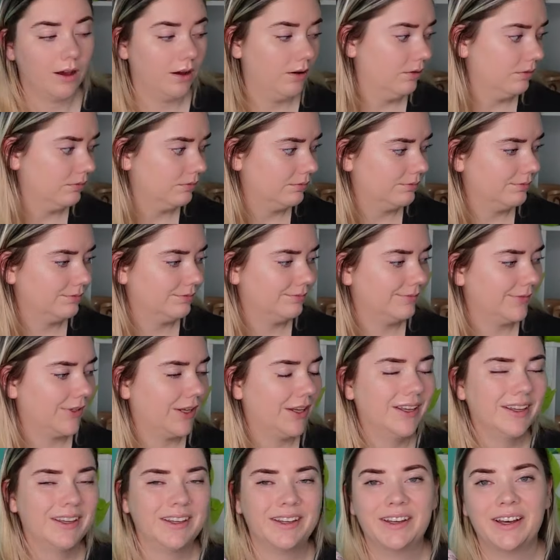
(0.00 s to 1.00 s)
oh,
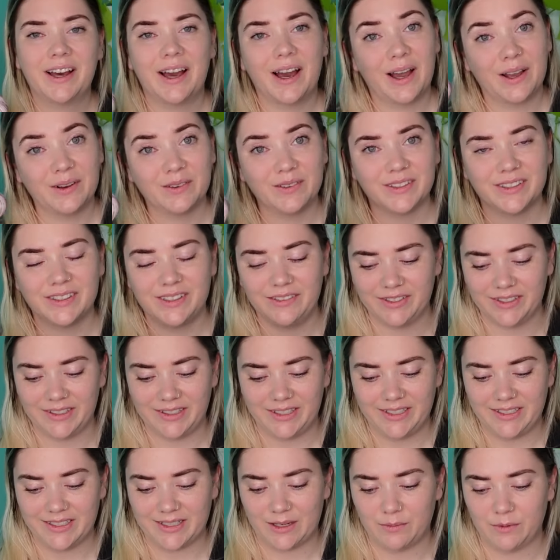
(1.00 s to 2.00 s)
I will leave it
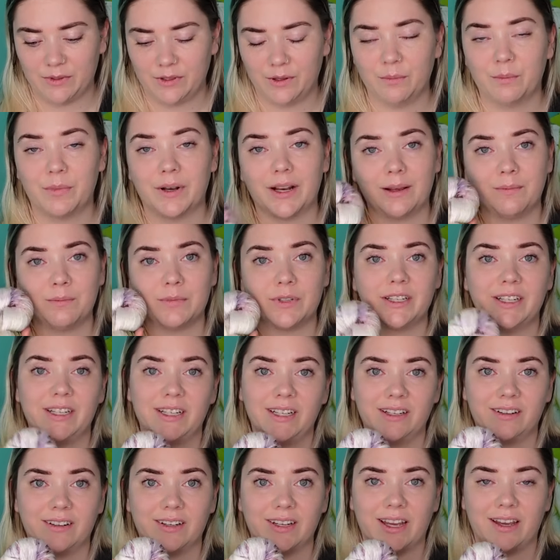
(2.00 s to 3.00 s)
linked down below, but I'm
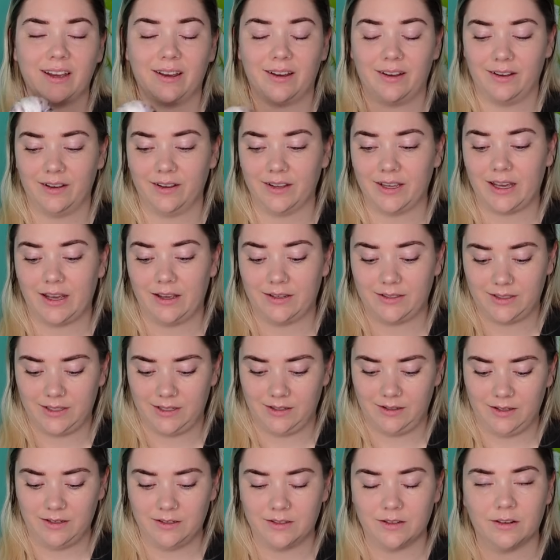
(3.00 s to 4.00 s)
planning on uh,
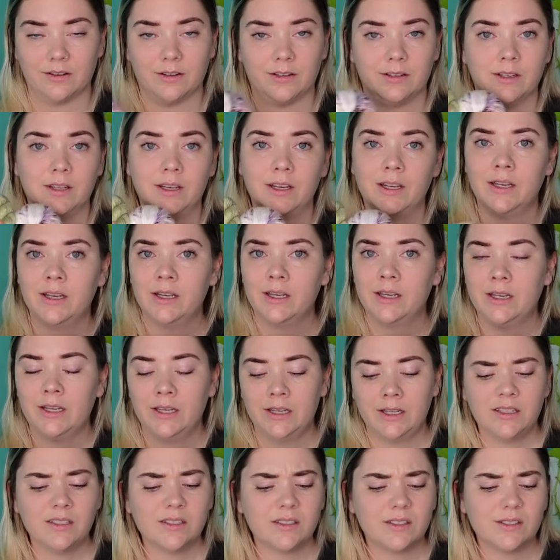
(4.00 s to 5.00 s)
casting these on
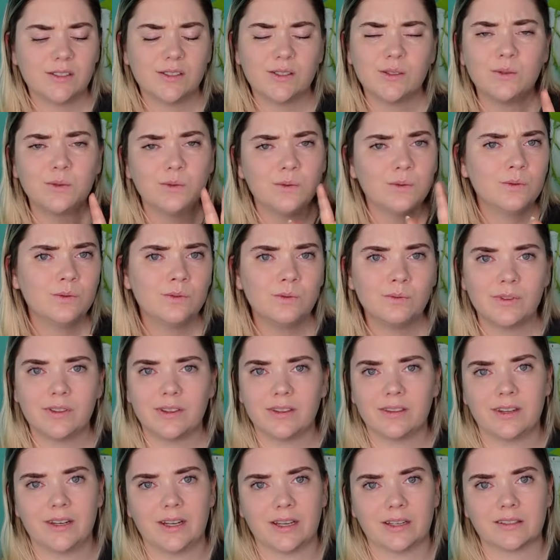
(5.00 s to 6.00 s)
soon
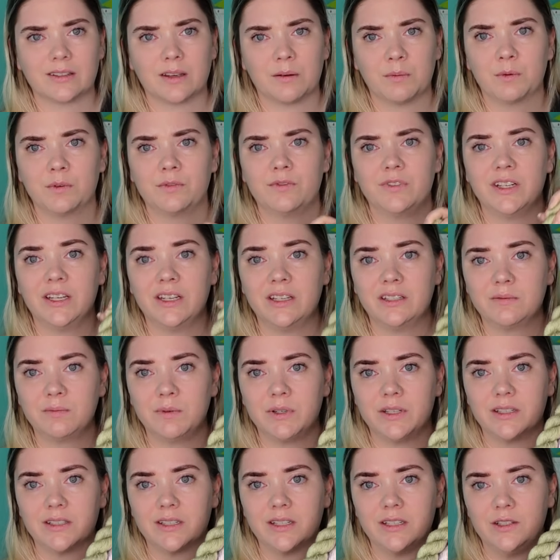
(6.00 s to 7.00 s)
within the next couple of days
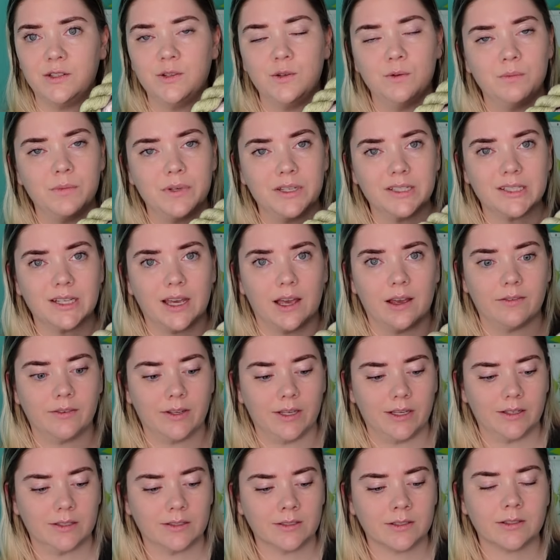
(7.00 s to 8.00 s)
because I do miss
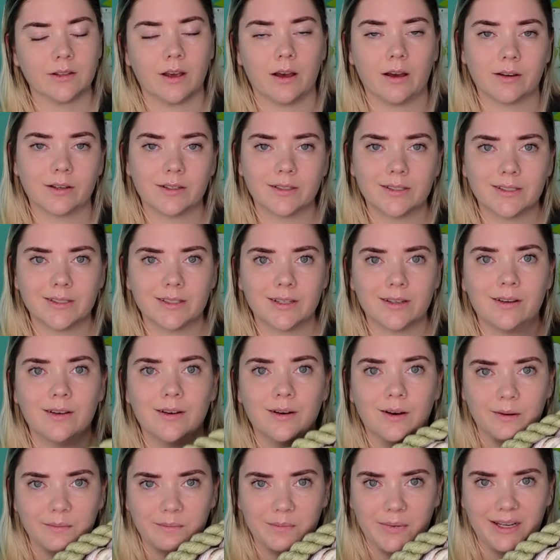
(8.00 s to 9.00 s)
having socks
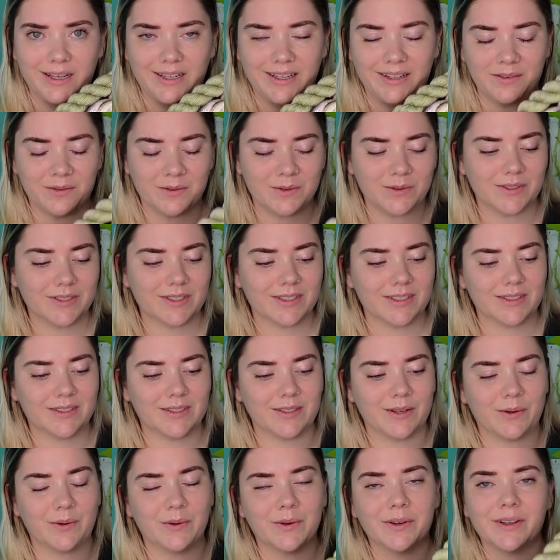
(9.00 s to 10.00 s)
on my needles.
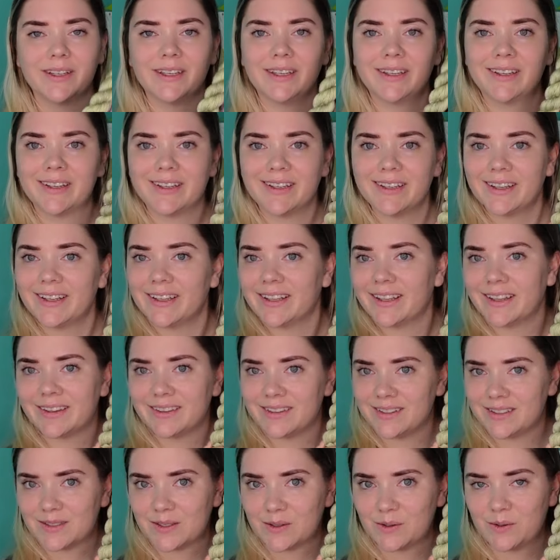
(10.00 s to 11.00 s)
So
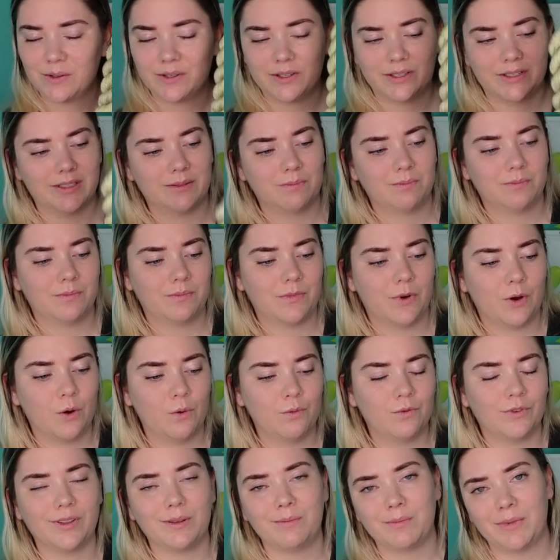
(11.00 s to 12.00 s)
this will
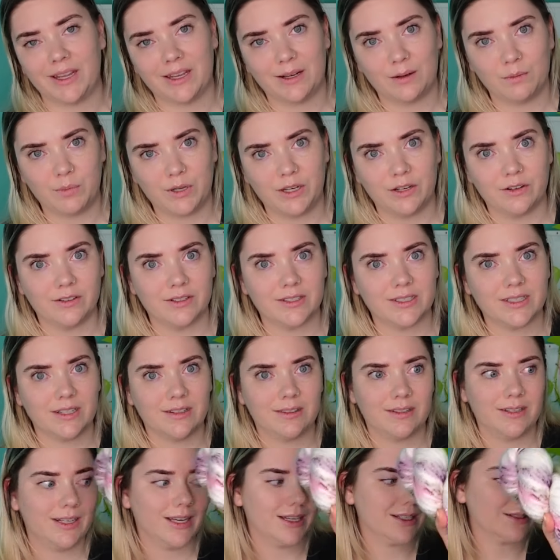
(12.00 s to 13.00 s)
hopefully make an appearance in
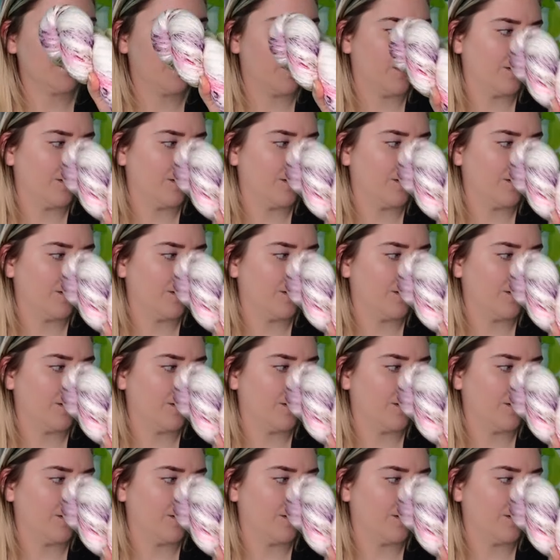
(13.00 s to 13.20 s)
the next